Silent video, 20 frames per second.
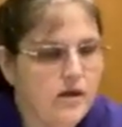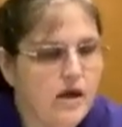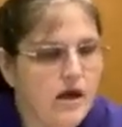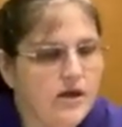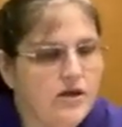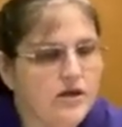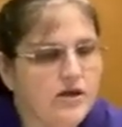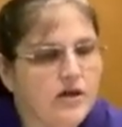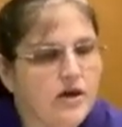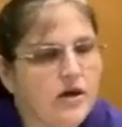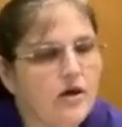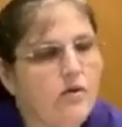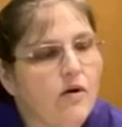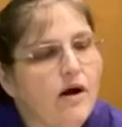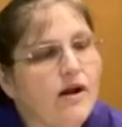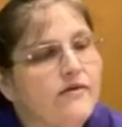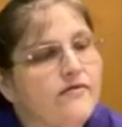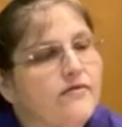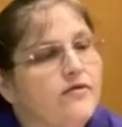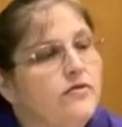And you get
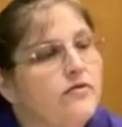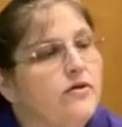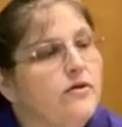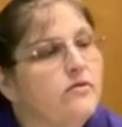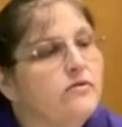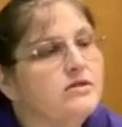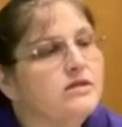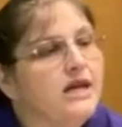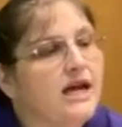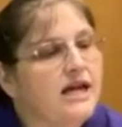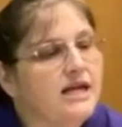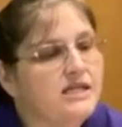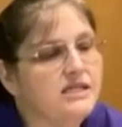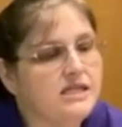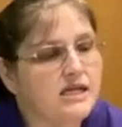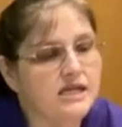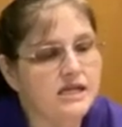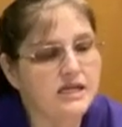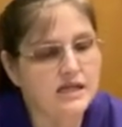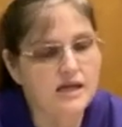quite a few. There was
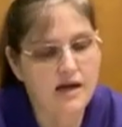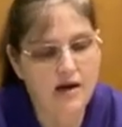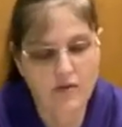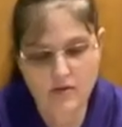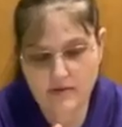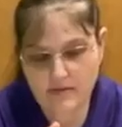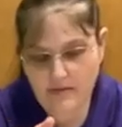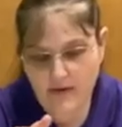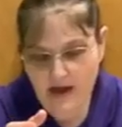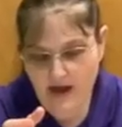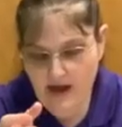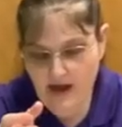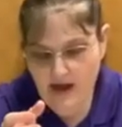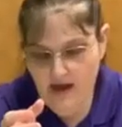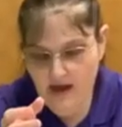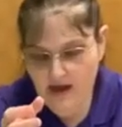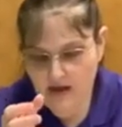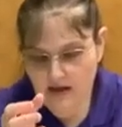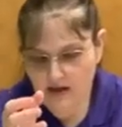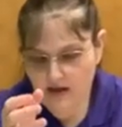18 in that one
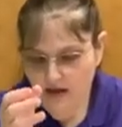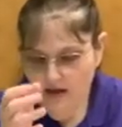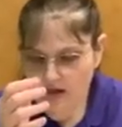pack.